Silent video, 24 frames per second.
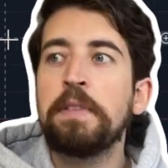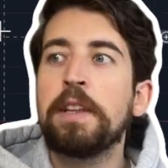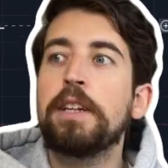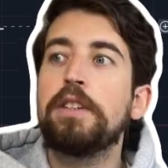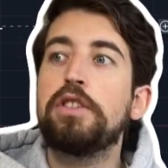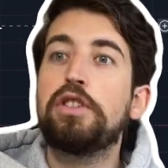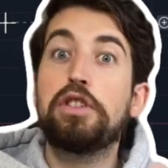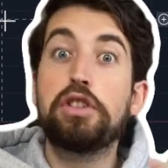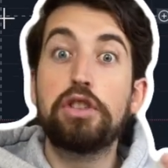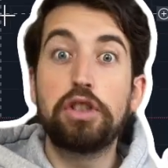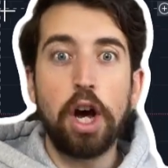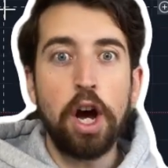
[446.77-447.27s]

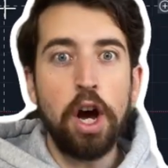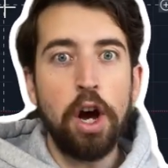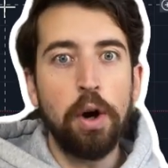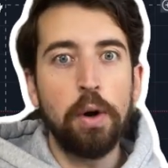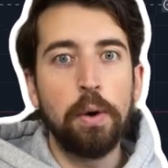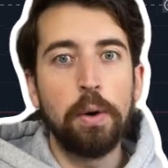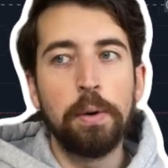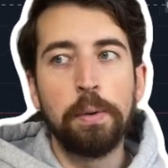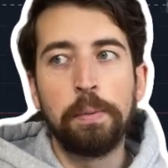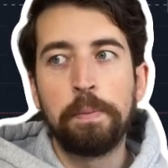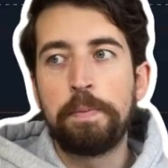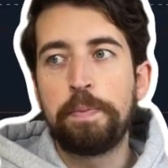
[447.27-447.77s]

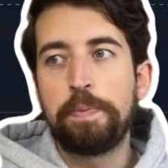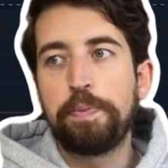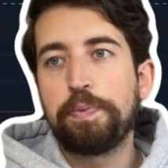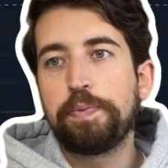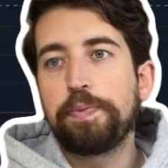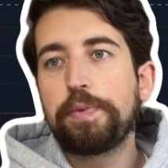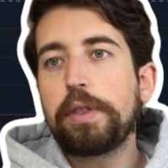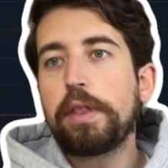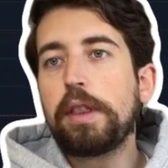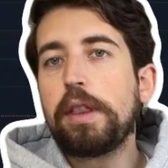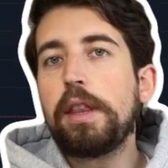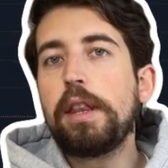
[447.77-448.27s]
So
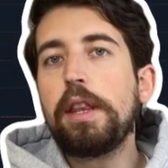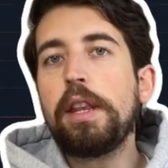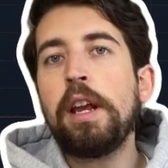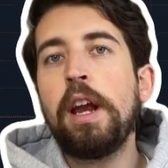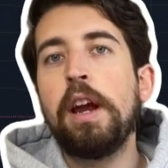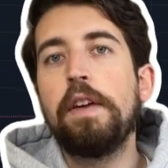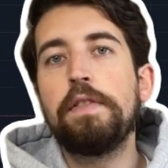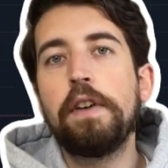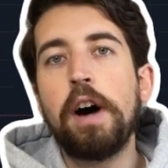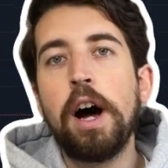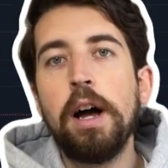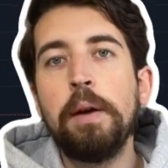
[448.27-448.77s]

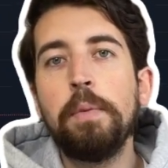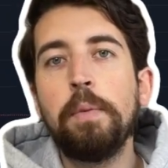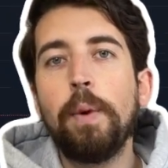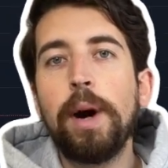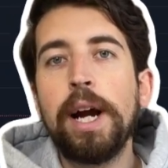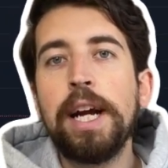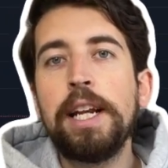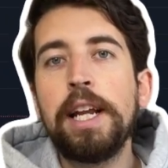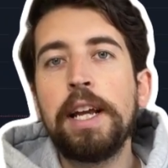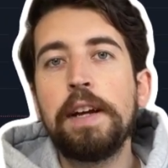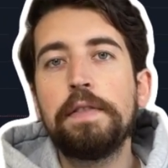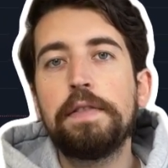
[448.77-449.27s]
if I'm
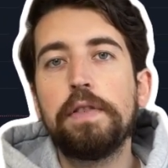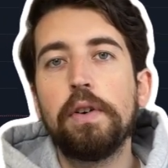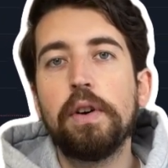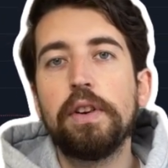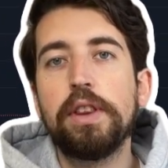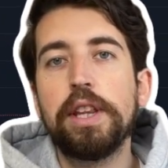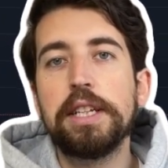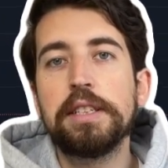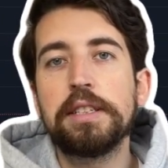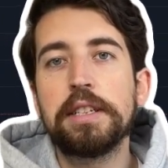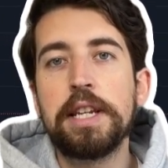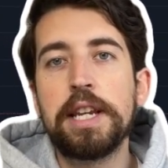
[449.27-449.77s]
waiting for
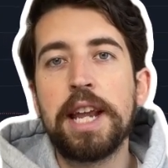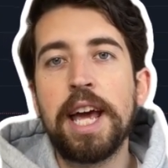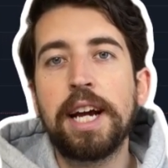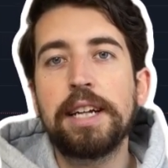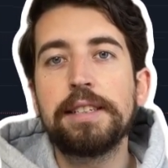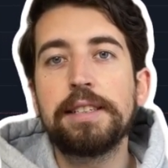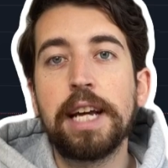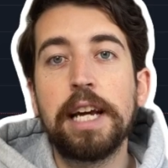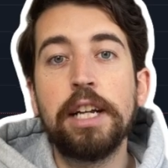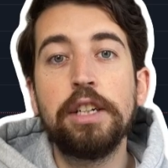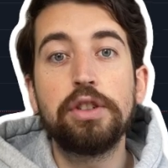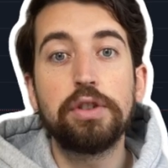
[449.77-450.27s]
this
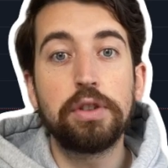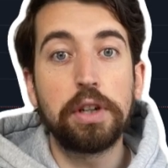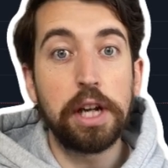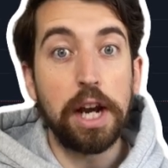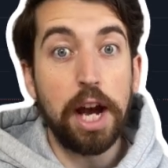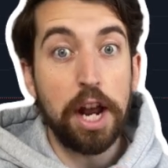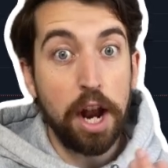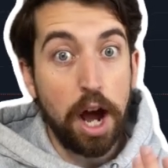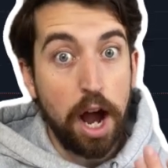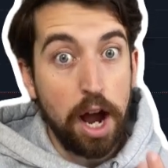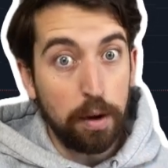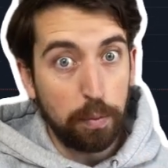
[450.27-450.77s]
next entry,
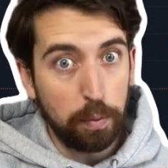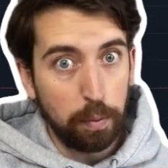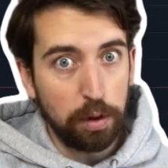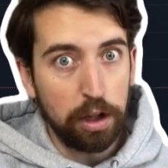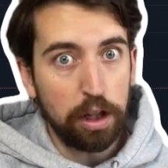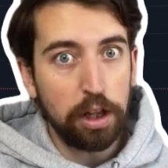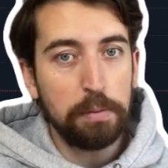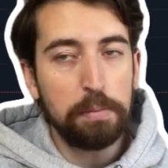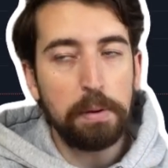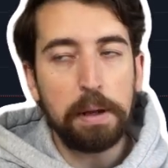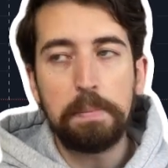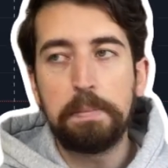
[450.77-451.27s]
and I
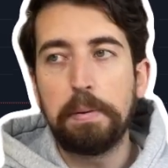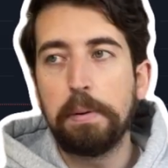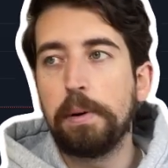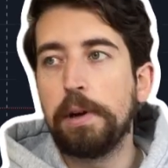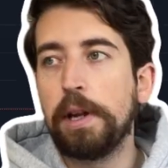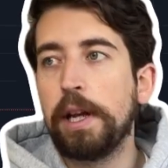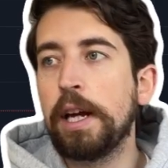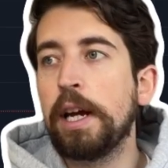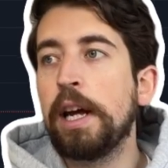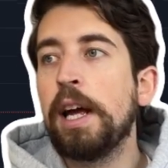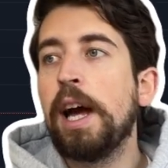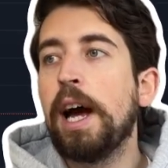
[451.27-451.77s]
will be
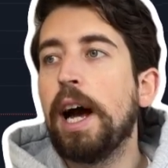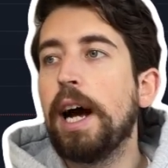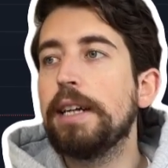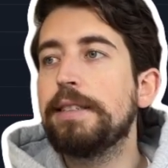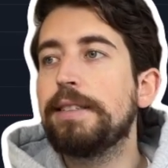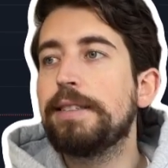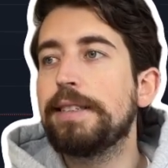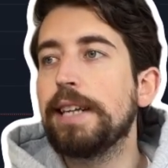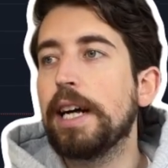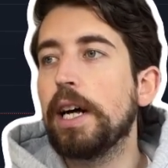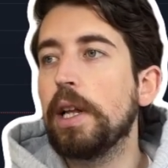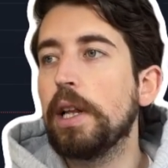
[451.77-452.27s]
putting a
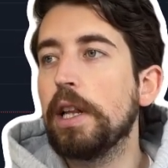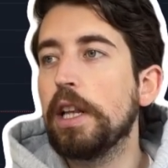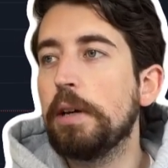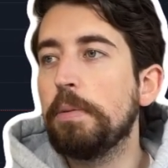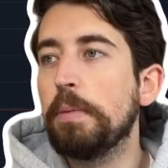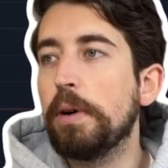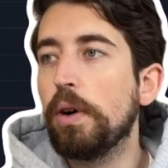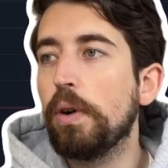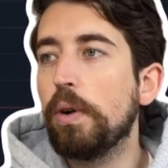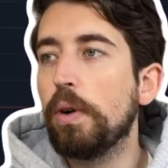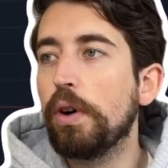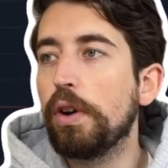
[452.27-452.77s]
sell
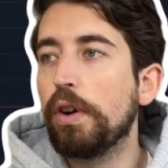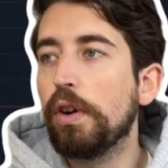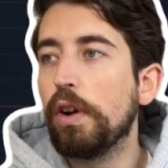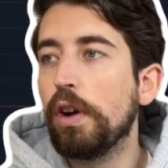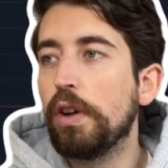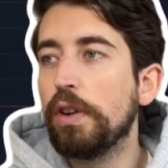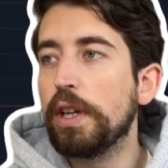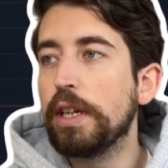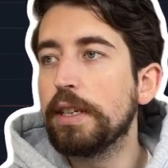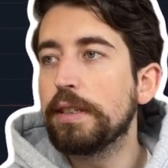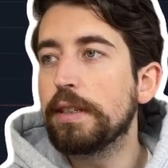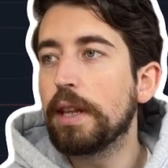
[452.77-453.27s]
limit order
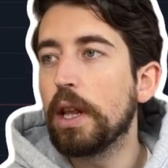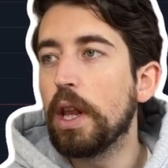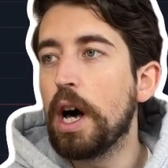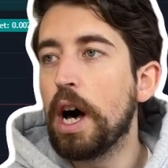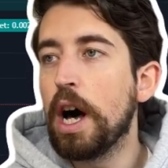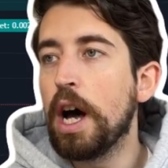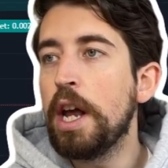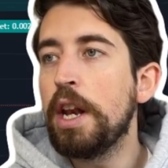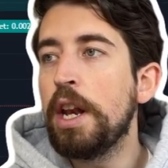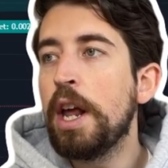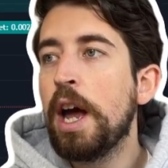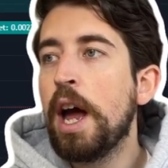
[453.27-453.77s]
on this
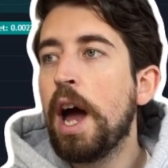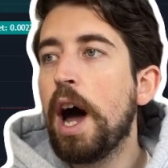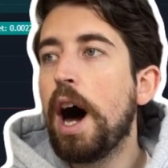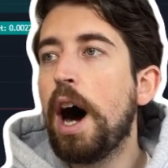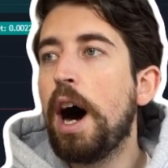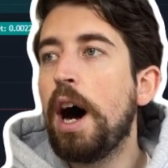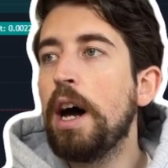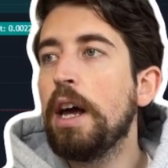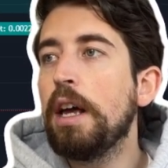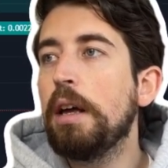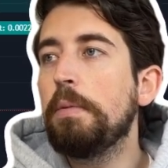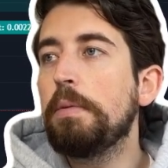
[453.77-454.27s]
line,
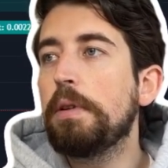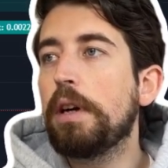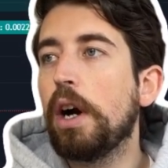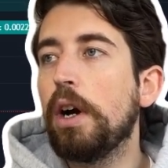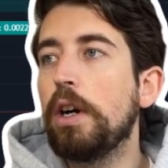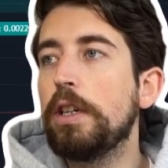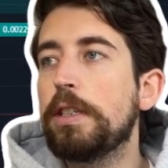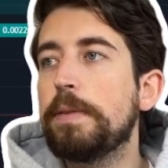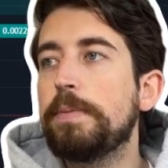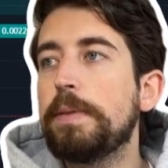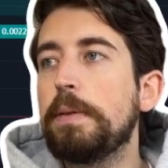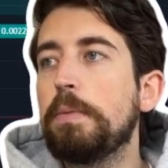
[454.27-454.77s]
I am
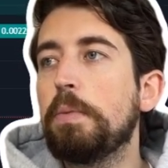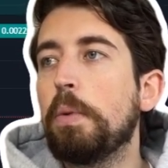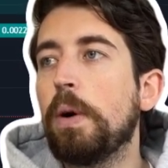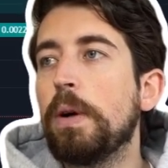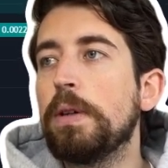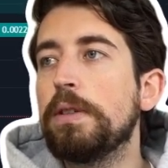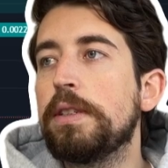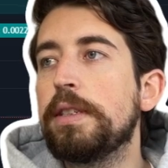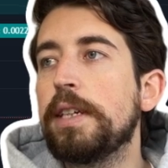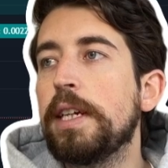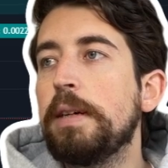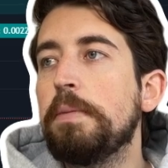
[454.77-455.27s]
going to be
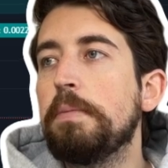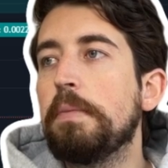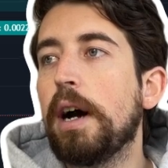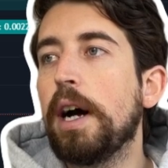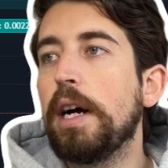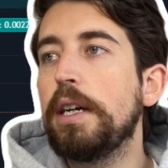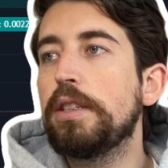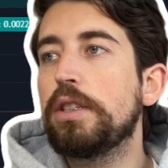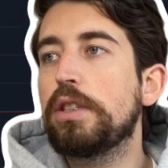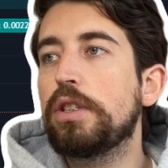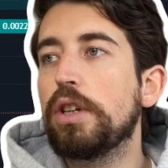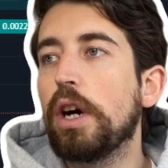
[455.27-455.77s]
wanting my
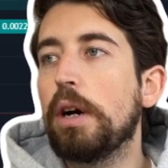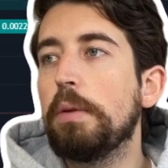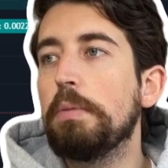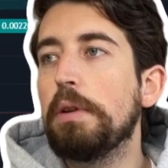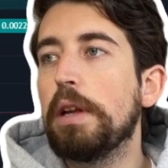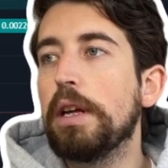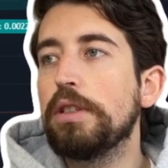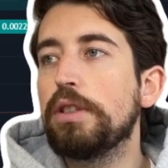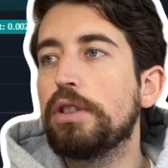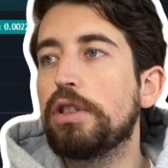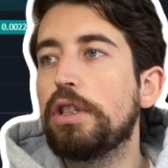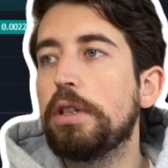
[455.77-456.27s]
stop
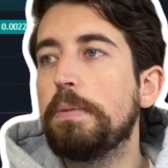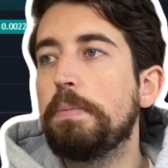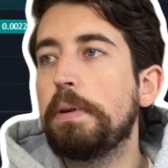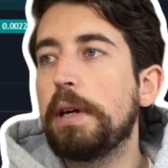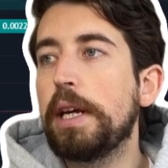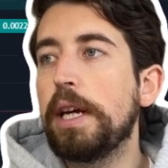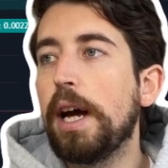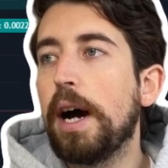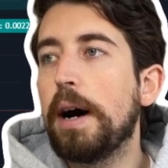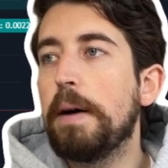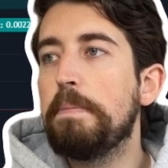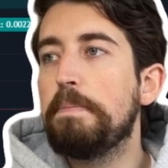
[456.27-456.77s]
loss to
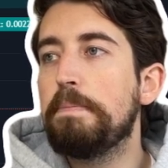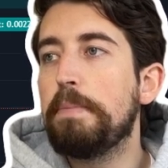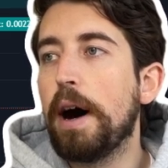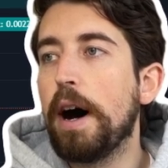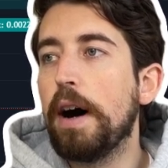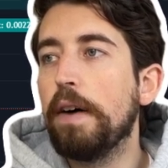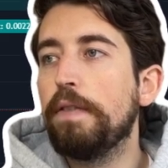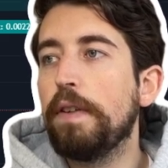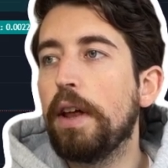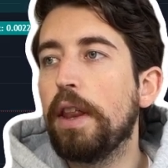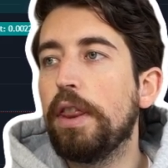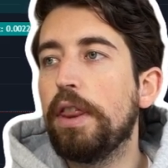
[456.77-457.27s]
be
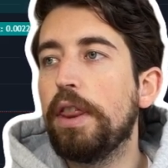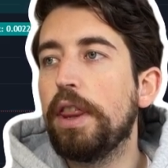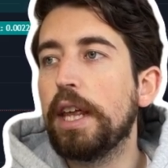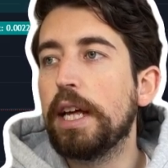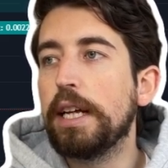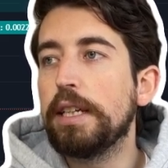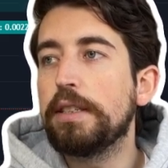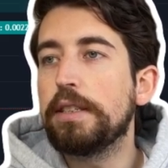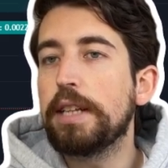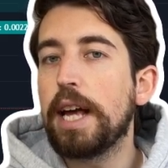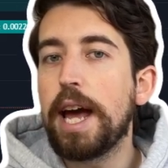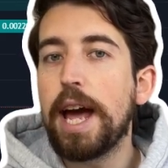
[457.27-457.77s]
above
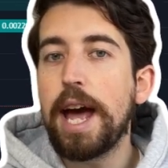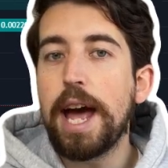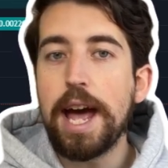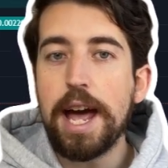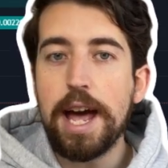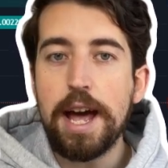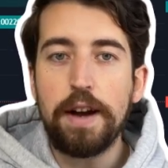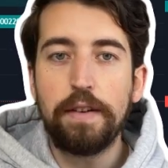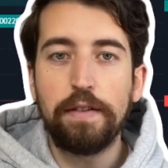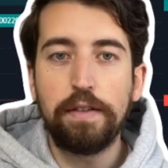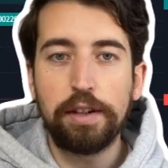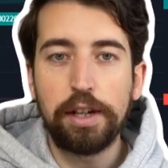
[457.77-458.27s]
this
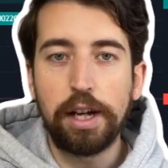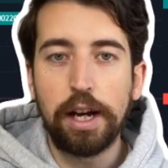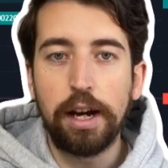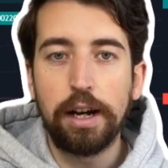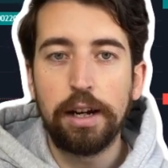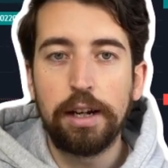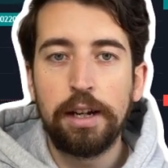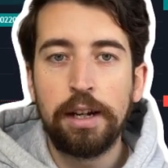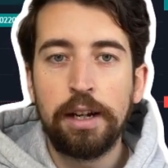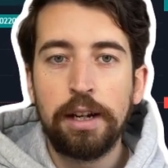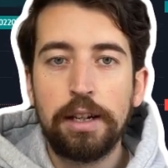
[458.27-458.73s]
area.